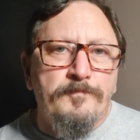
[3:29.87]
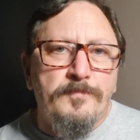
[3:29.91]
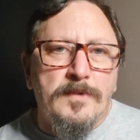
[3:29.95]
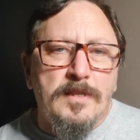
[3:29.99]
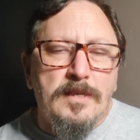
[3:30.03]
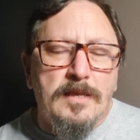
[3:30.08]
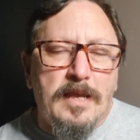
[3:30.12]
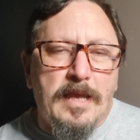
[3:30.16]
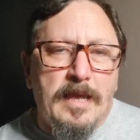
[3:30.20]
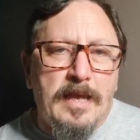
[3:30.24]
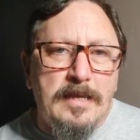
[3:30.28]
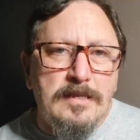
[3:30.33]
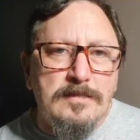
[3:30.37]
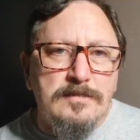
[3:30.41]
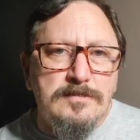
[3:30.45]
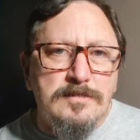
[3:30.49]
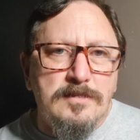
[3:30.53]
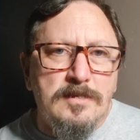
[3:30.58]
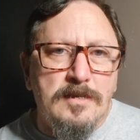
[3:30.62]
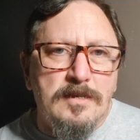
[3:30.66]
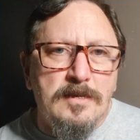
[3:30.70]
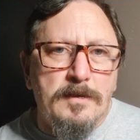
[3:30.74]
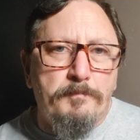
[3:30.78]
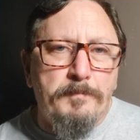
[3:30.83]
and
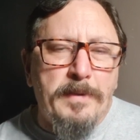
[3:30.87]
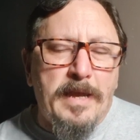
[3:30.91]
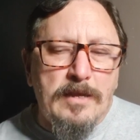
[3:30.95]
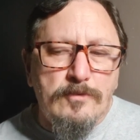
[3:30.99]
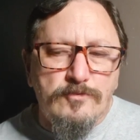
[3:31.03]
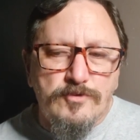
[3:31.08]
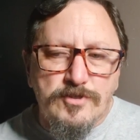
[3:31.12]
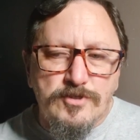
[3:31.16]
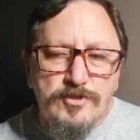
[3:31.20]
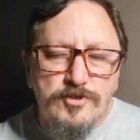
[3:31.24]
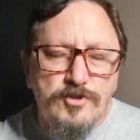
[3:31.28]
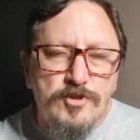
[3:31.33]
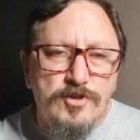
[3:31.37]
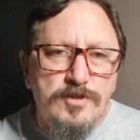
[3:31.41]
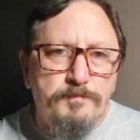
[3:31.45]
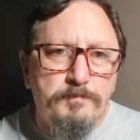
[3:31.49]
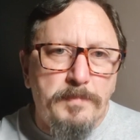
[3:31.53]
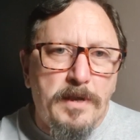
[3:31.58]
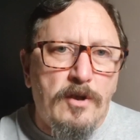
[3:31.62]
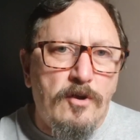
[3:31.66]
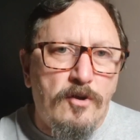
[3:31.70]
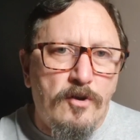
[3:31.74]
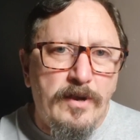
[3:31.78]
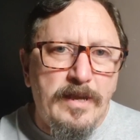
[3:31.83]
bounced just
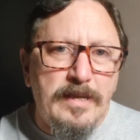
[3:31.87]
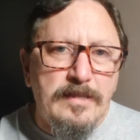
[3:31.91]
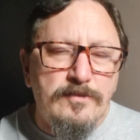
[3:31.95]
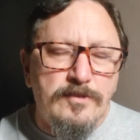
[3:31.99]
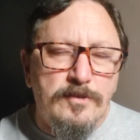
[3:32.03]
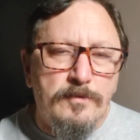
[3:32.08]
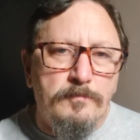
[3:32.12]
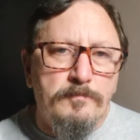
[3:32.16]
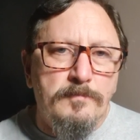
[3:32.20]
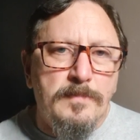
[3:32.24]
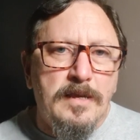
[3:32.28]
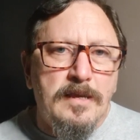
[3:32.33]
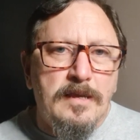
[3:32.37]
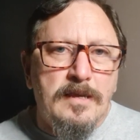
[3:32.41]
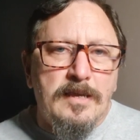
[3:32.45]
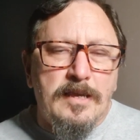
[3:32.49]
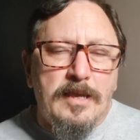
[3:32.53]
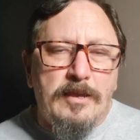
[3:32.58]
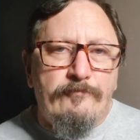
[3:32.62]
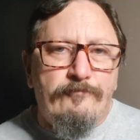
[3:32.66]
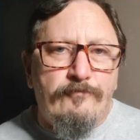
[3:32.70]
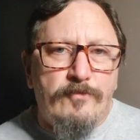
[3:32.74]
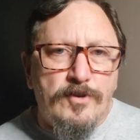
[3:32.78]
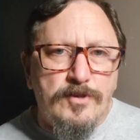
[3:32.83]
behind them
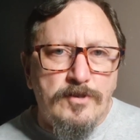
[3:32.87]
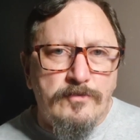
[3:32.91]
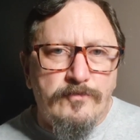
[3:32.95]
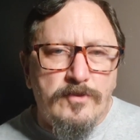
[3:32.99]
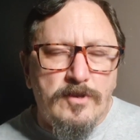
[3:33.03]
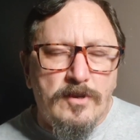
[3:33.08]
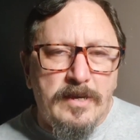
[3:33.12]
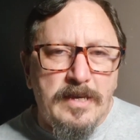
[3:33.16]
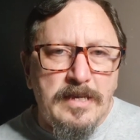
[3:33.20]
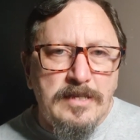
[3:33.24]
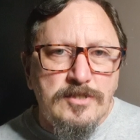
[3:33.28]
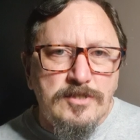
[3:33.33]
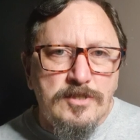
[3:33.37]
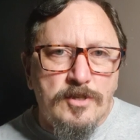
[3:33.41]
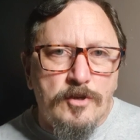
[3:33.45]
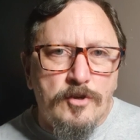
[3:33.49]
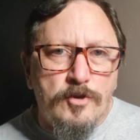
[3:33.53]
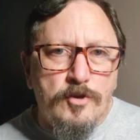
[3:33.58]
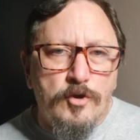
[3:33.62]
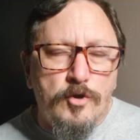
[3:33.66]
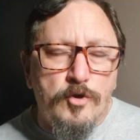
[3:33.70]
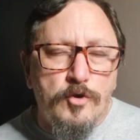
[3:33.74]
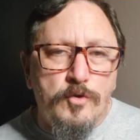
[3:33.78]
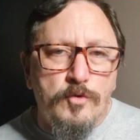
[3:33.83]
in front of Gaita,
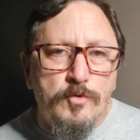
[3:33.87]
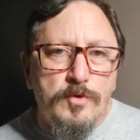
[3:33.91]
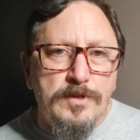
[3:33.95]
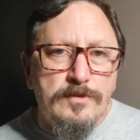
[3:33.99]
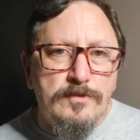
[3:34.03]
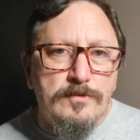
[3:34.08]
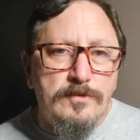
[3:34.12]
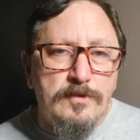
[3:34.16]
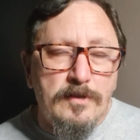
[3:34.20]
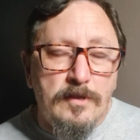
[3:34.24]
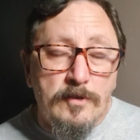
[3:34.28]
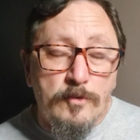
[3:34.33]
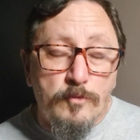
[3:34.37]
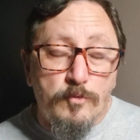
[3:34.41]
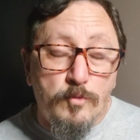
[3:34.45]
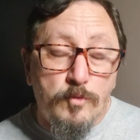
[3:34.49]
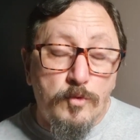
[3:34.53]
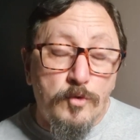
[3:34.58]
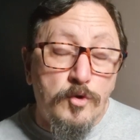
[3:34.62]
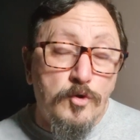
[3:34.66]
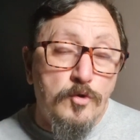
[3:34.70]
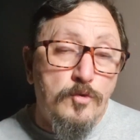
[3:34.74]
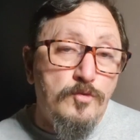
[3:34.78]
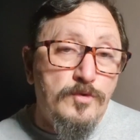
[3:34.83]

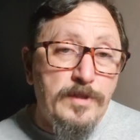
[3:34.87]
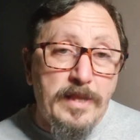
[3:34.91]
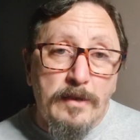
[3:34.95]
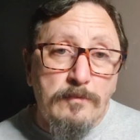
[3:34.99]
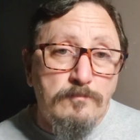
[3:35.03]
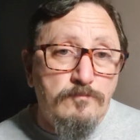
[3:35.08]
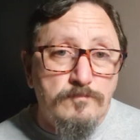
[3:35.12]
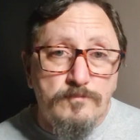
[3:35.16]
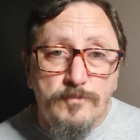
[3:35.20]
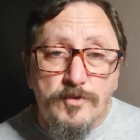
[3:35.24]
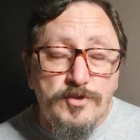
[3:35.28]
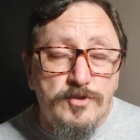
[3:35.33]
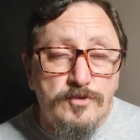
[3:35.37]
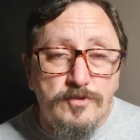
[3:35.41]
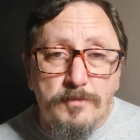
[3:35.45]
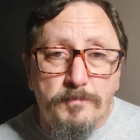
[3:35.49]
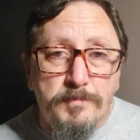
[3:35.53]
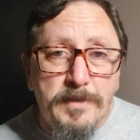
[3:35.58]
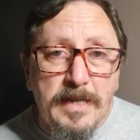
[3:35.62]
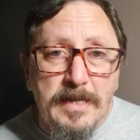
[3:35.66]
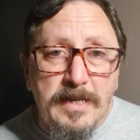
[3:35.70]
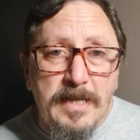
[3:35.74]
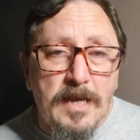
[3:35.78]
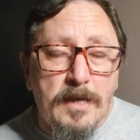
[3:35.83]
who then was
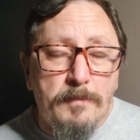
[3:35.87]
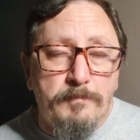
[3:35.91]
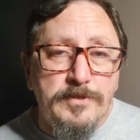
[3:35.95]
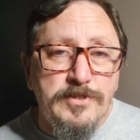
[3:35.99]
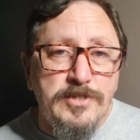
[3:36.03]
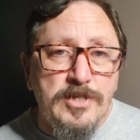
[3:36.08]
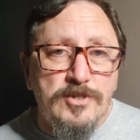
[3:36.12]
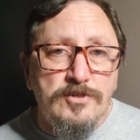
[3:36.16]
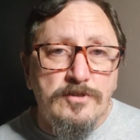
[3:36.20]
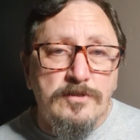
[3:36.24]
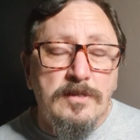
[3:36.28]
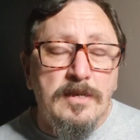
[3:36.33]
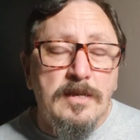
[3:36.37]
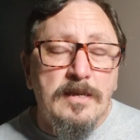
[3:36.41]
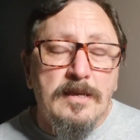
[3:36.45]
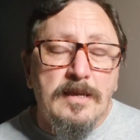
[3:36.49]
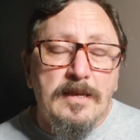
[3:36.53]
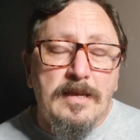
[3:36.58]
completely out of position,